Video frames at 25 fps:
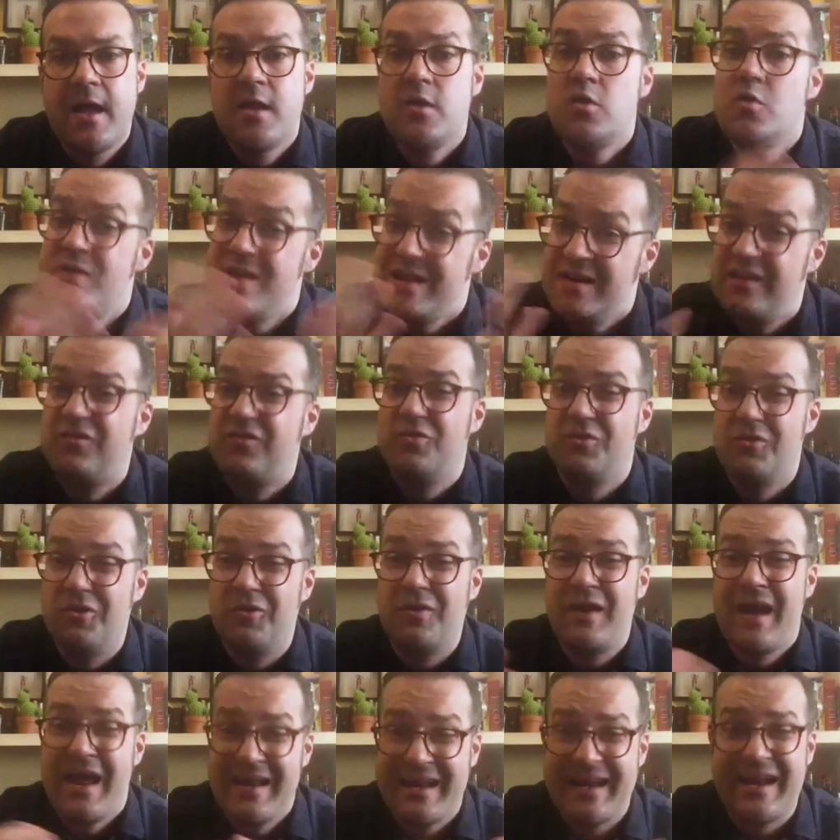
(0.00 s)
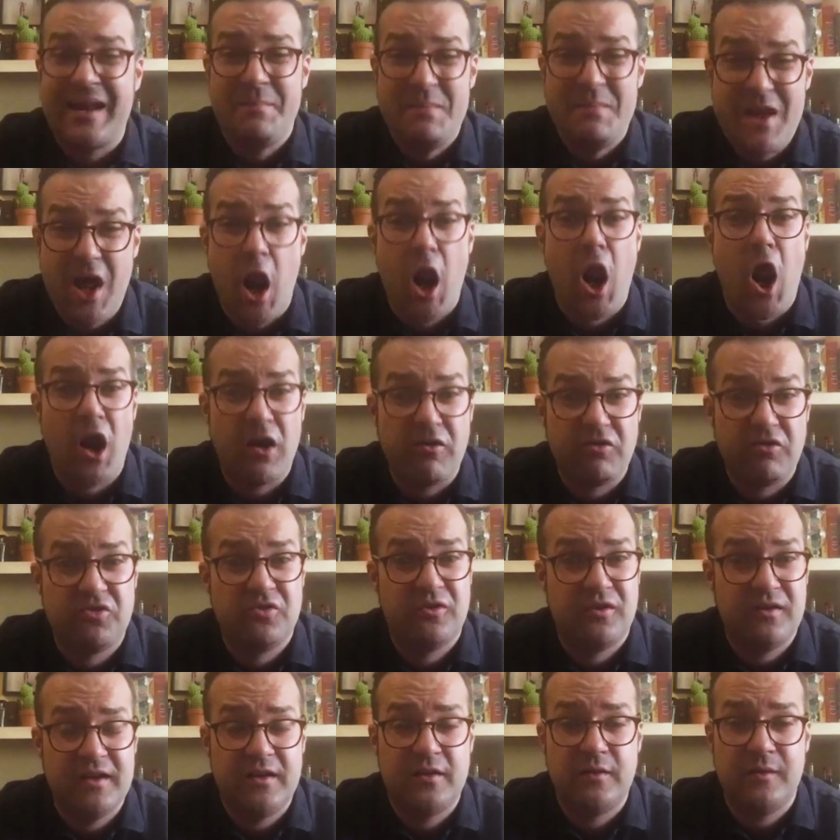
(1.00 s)
You need sugar, and there can be a lot of
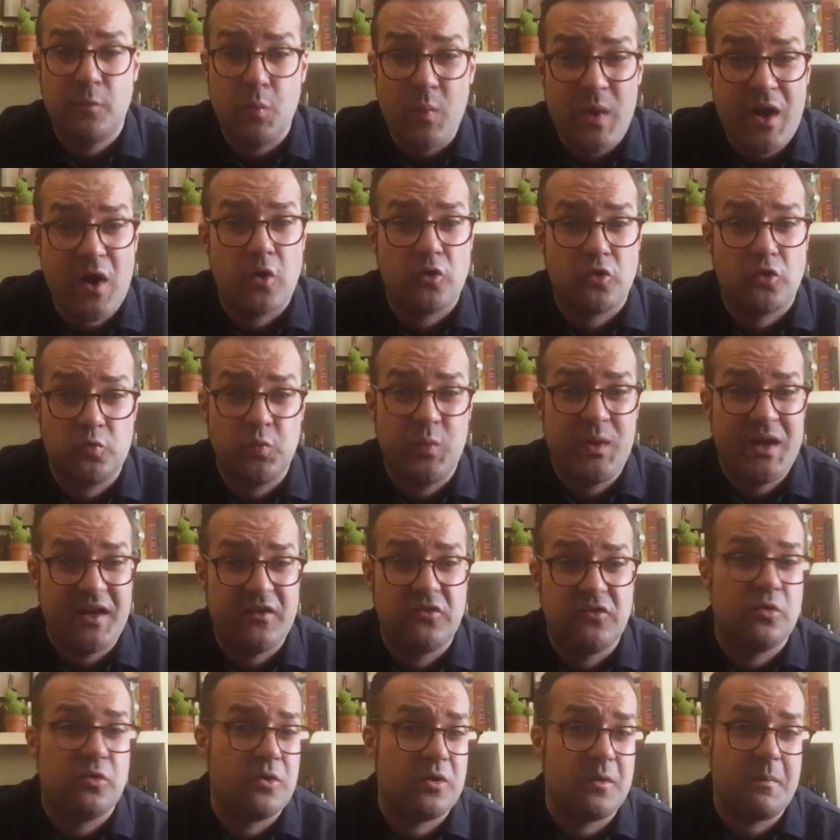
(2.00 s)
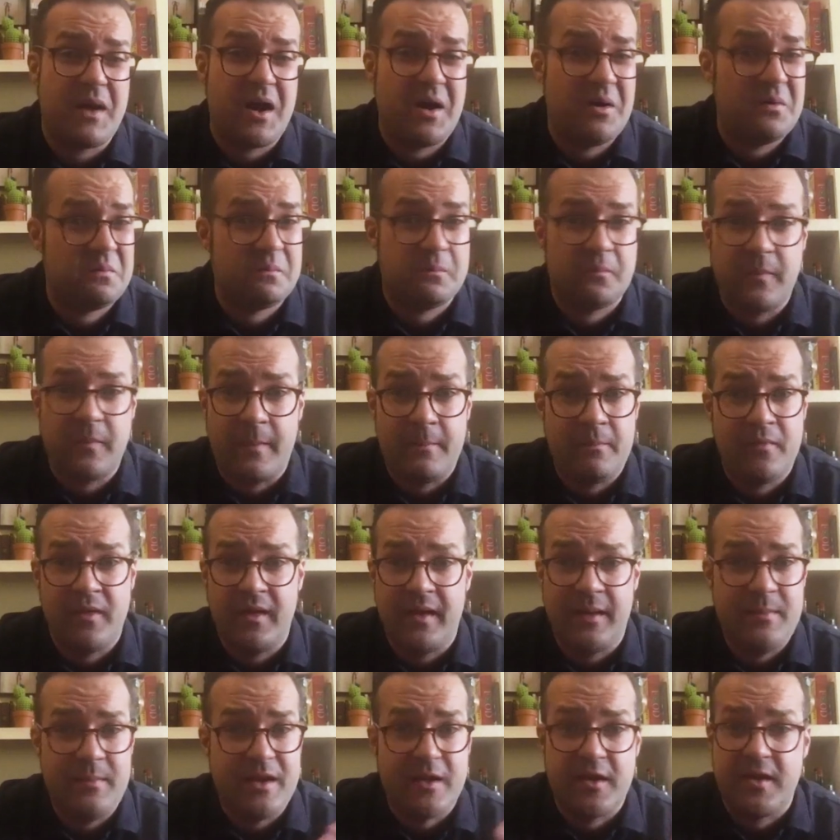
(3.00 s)
sugar into it. We could, we can talk about,
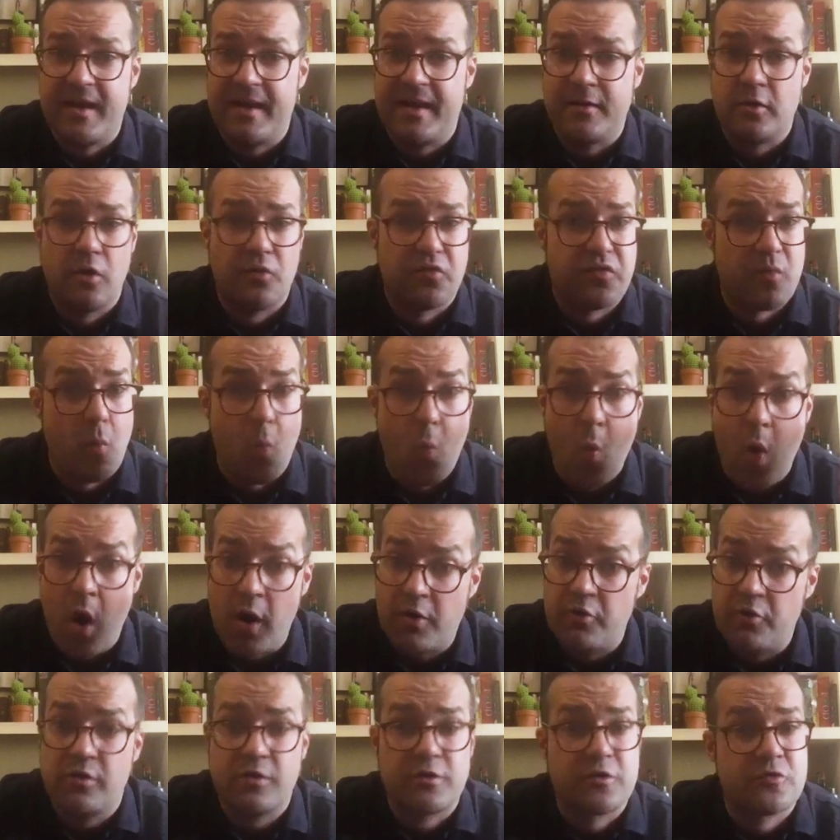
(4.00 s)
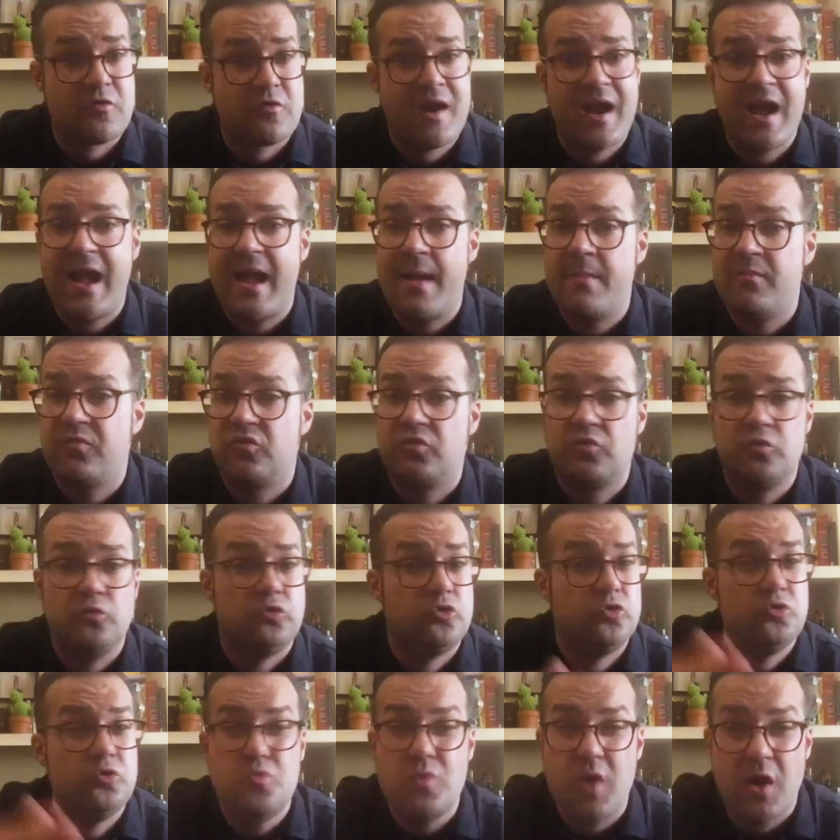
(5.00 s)
I mean, it can go from one hundred grams to
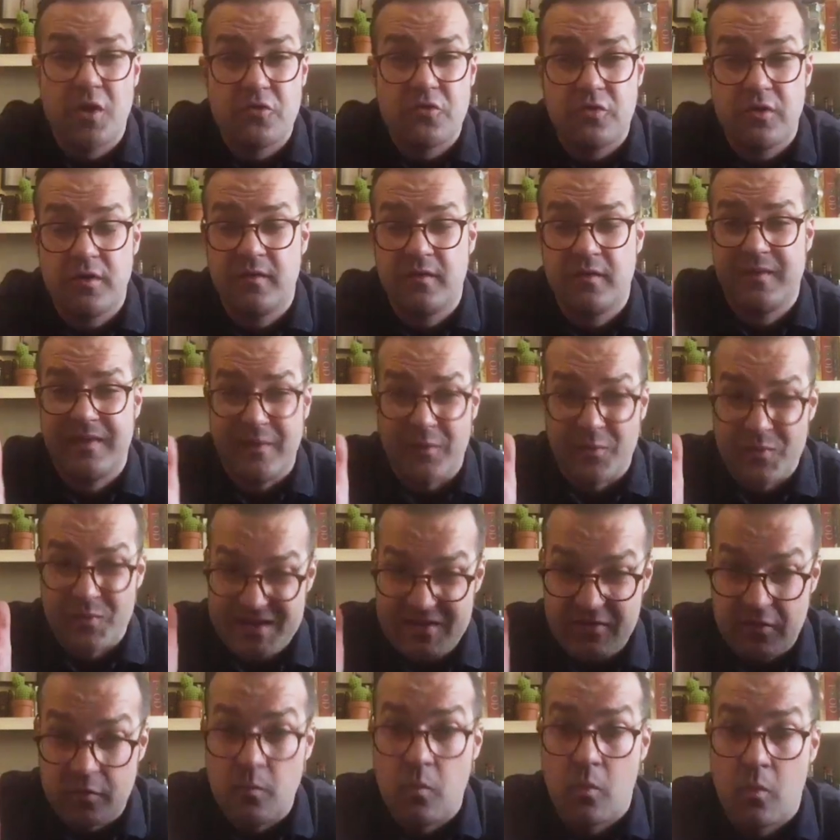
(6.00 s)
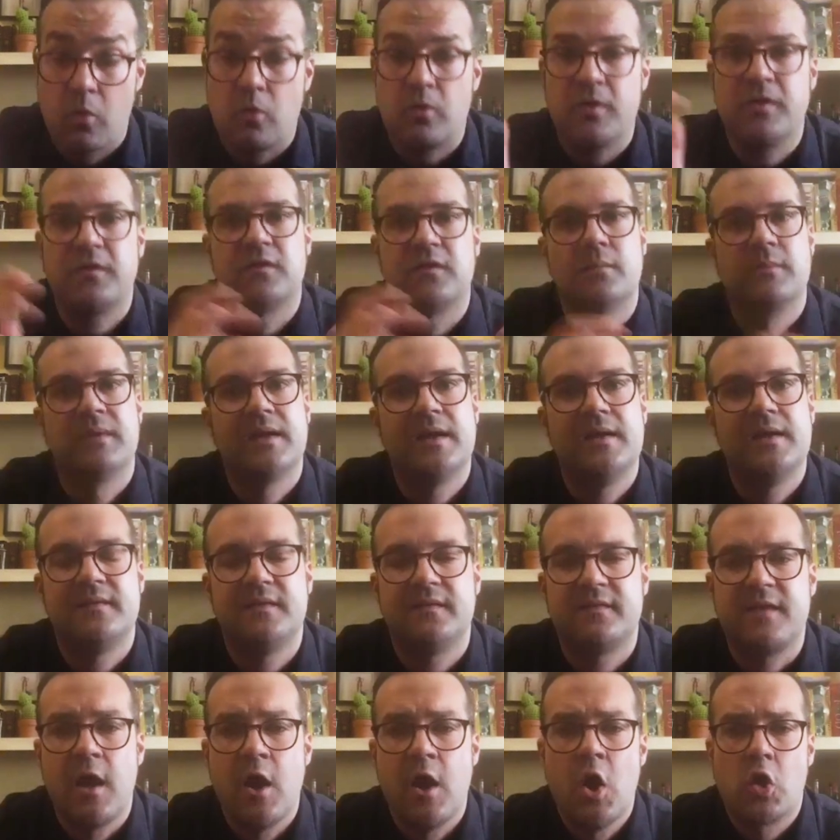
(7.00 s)
two hundred or even more in some
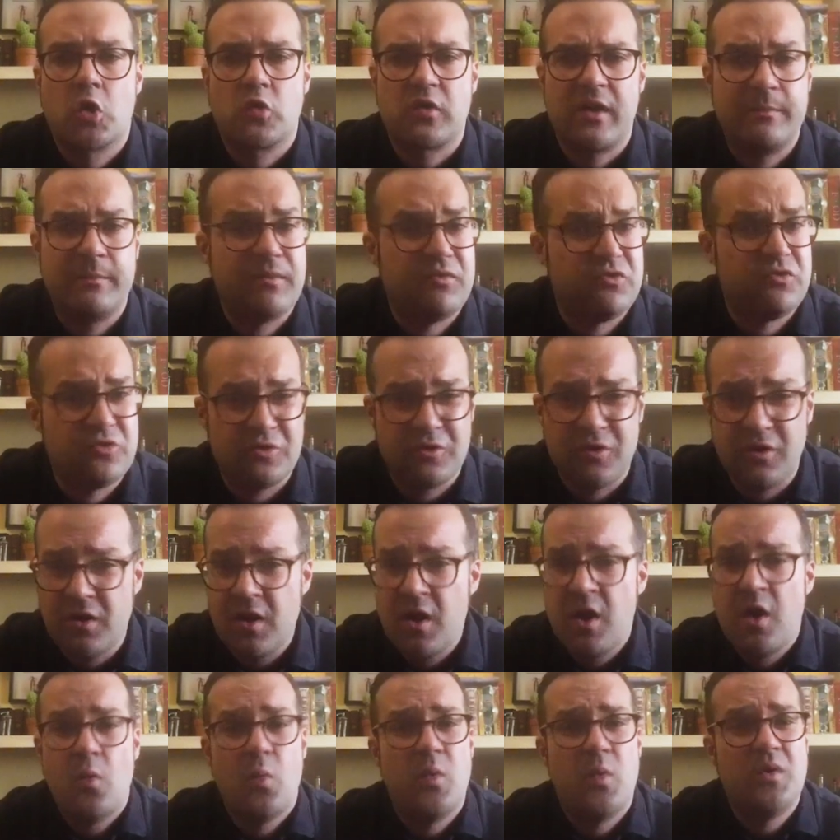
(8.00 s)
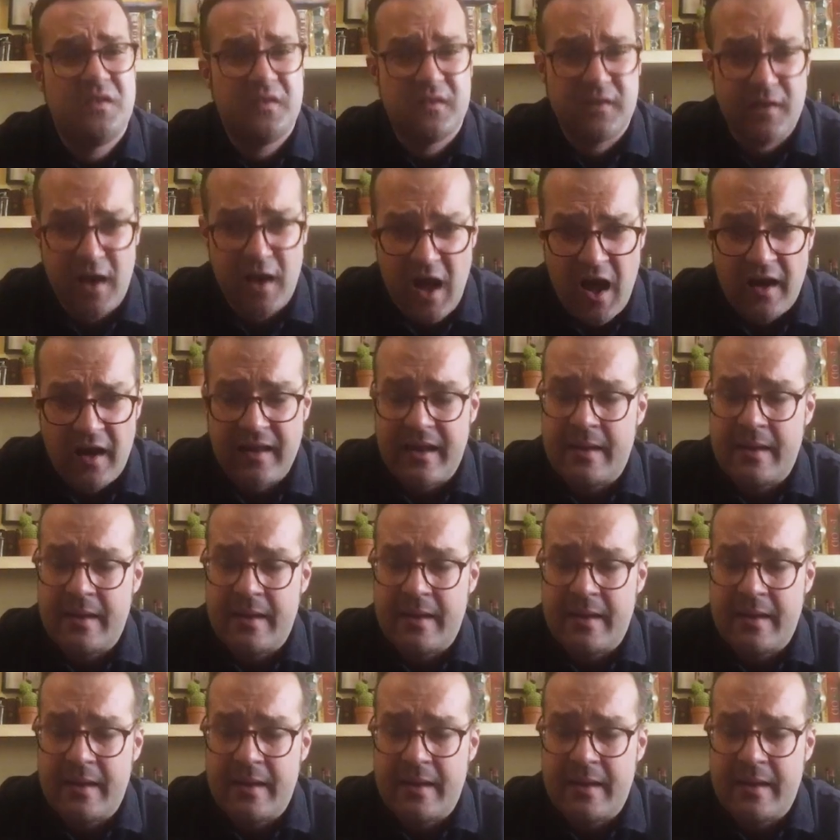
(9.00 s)
cases, grams of sugar, which is a lot.